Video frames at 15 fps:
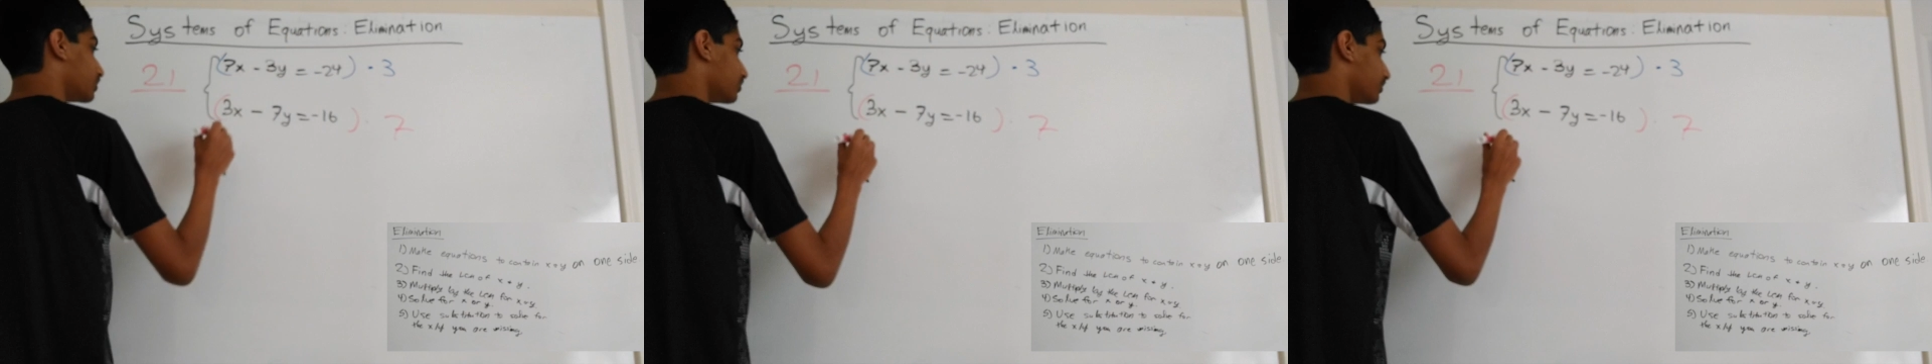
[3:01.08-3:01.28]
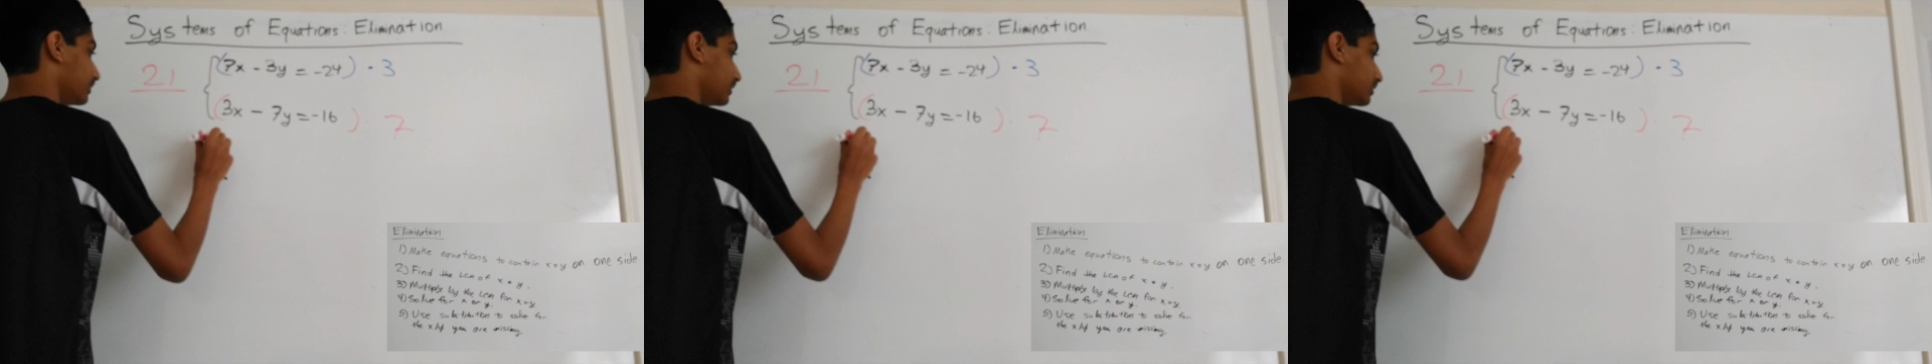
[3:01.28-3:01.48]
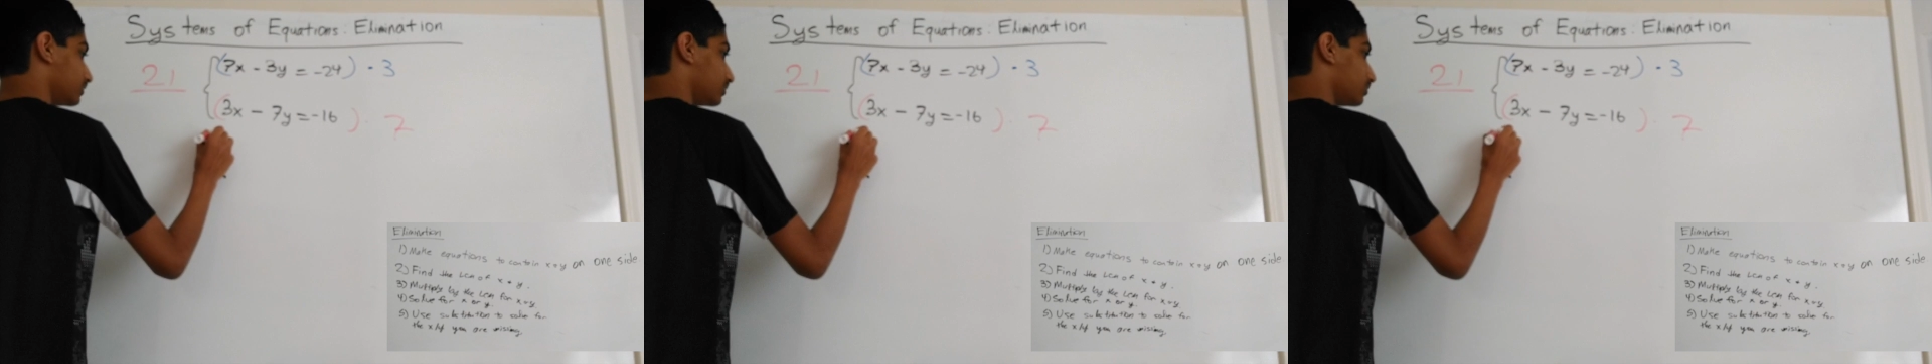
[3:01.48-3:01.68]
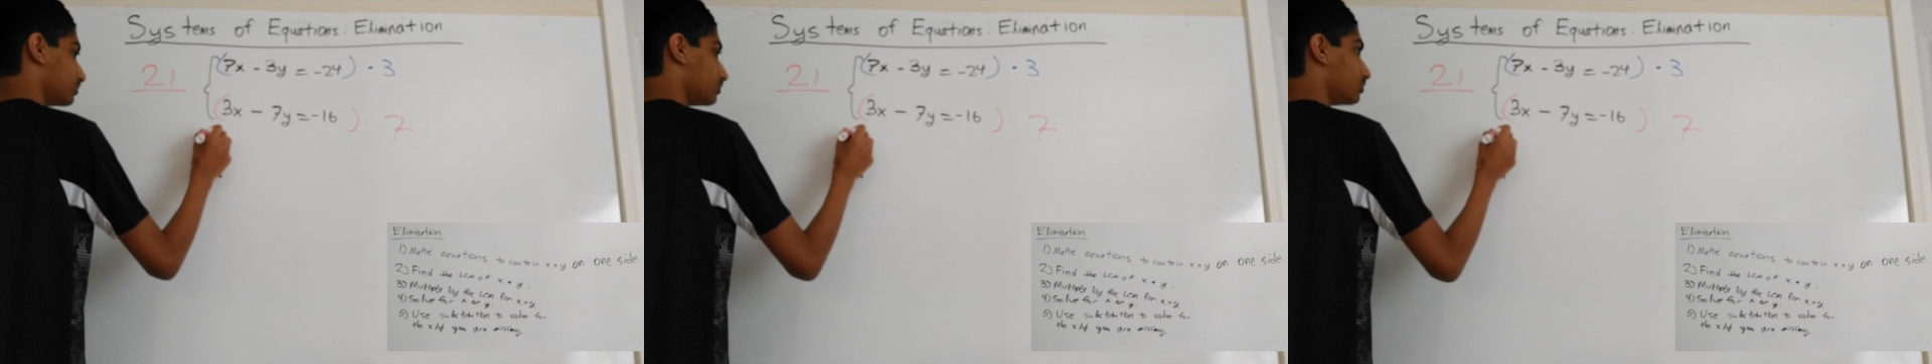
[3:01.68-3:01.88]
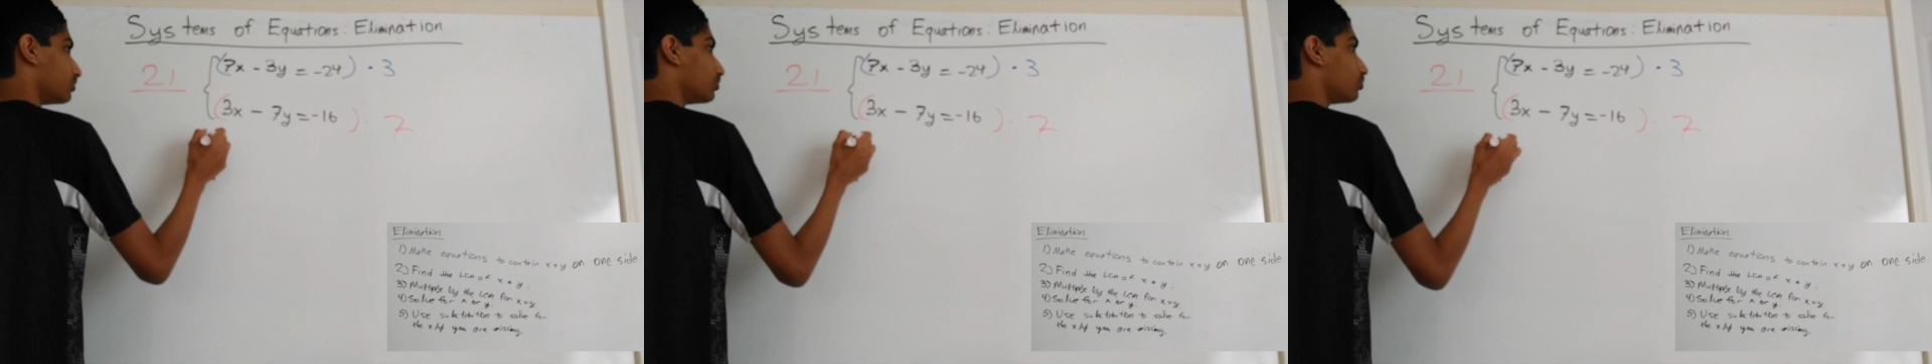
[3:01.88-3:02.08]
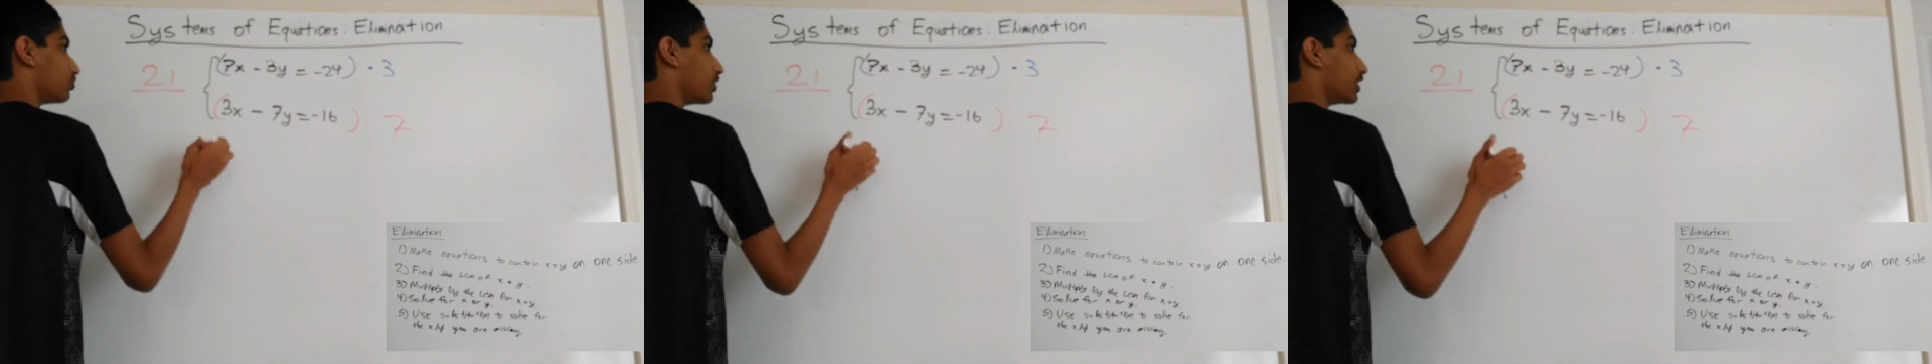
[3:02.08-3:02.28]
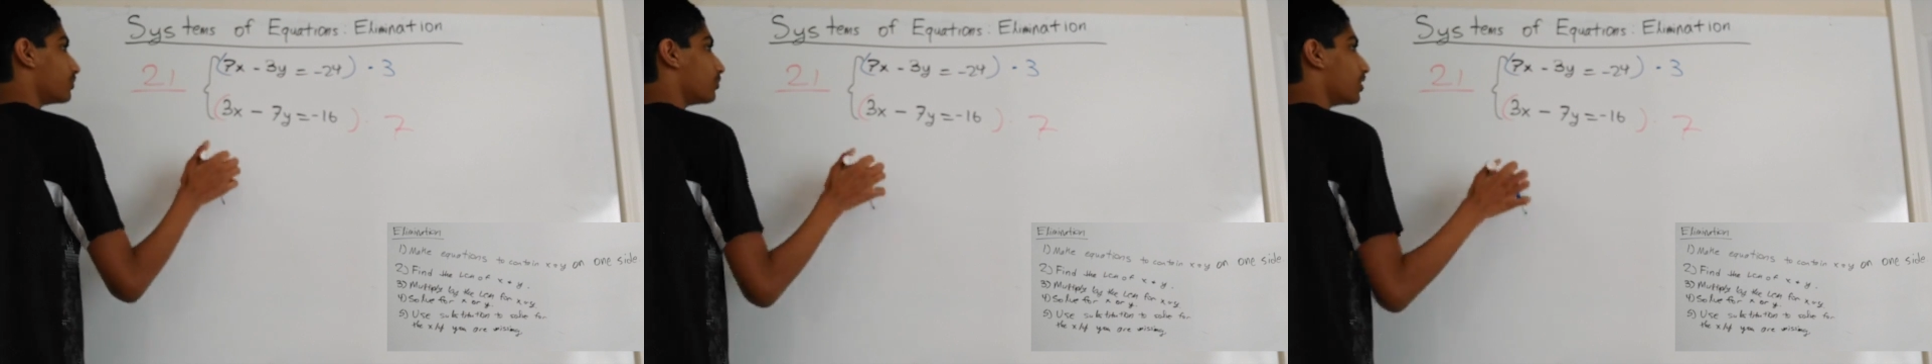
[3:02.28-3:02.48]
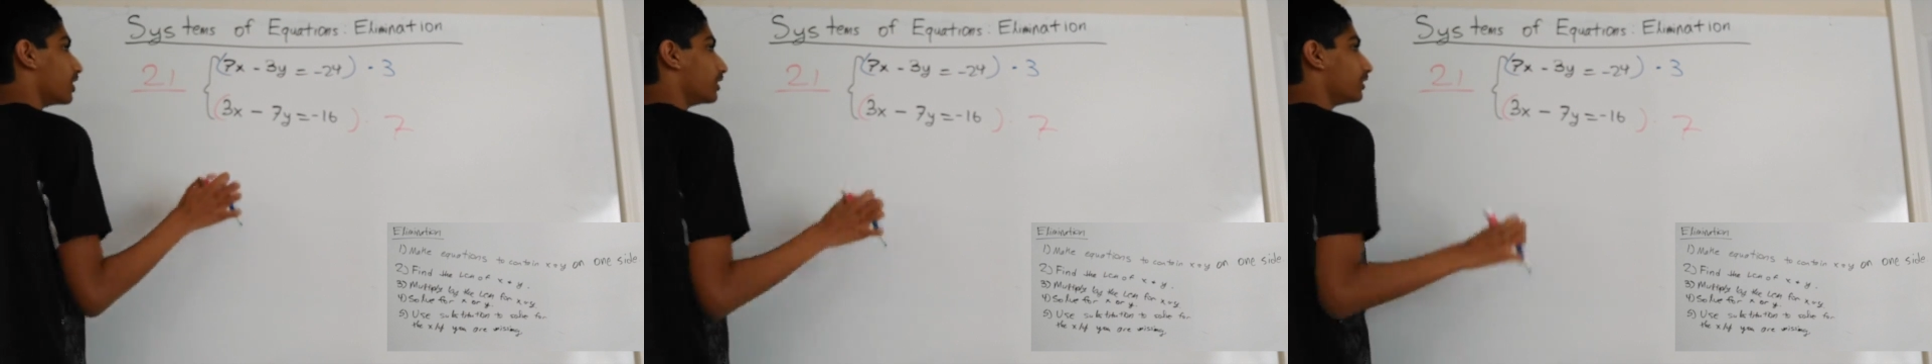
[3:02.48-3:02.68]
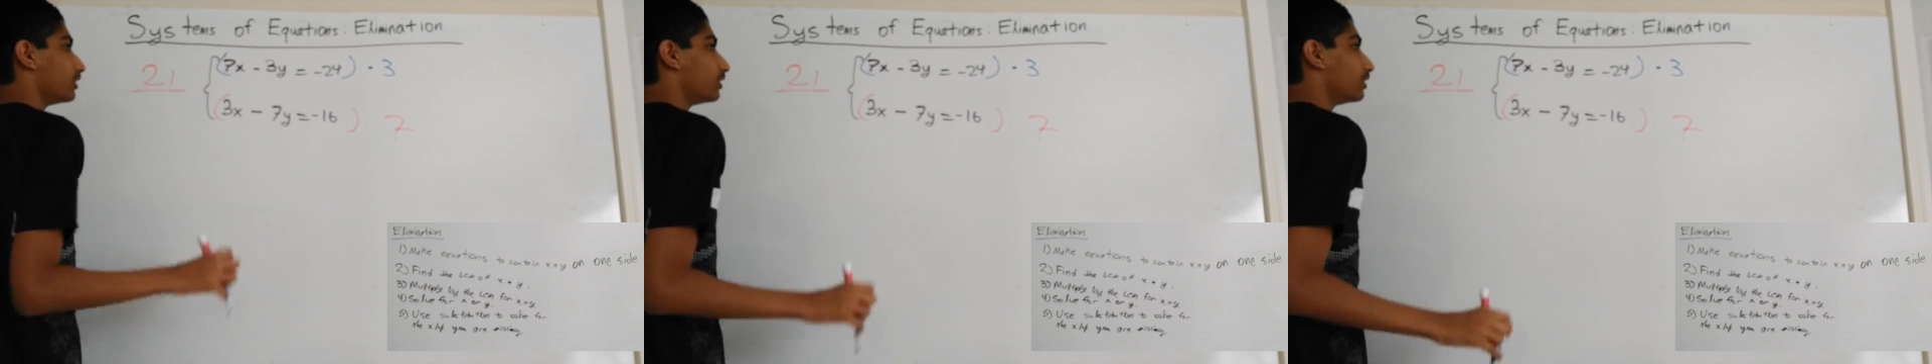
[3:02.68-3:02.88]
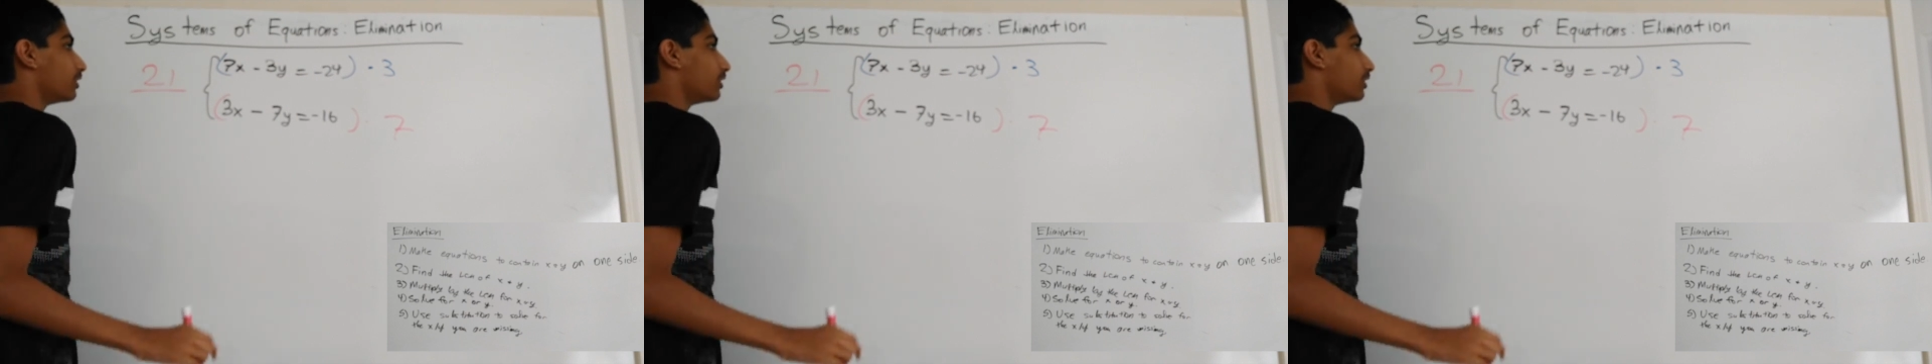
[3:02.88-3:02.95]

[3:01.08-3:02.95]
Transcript: 3 is 21x.